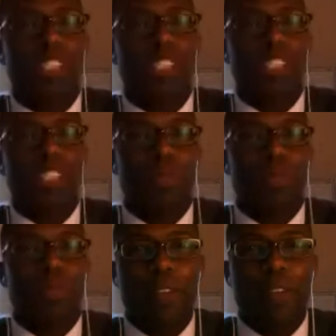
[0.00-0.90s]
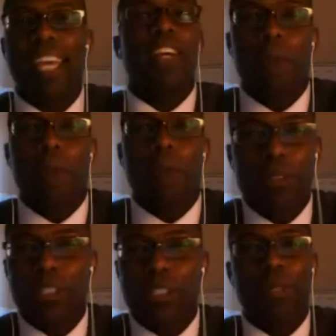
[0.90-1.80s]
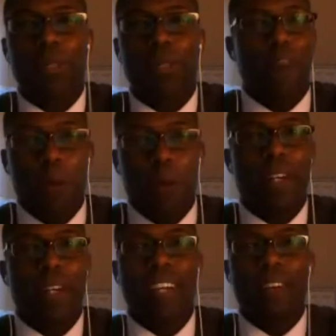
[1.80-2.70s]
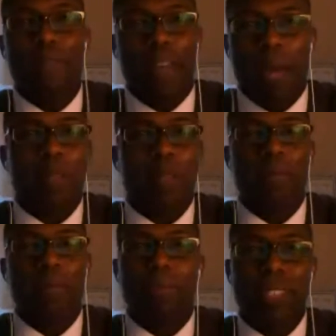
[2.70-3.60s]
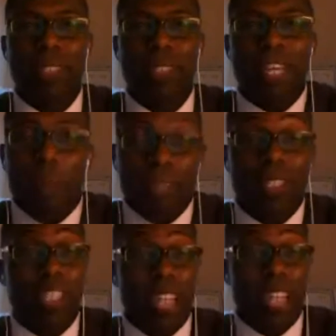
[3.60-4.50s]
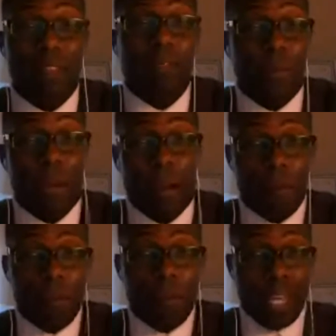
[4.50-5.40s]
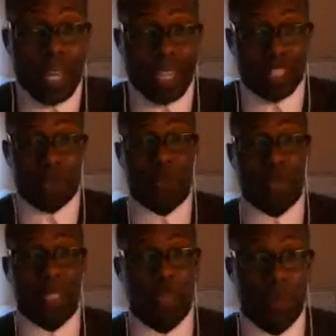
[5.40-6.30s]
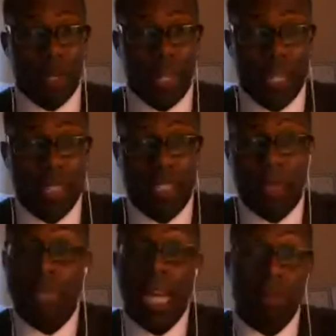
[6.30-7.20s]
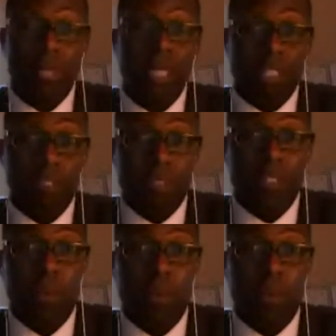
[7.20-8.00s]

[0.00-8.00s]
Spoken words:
everyday right on the street folk and family members, ministers everywhere, and he's doing what he's doing. And sometimes he doesn't feel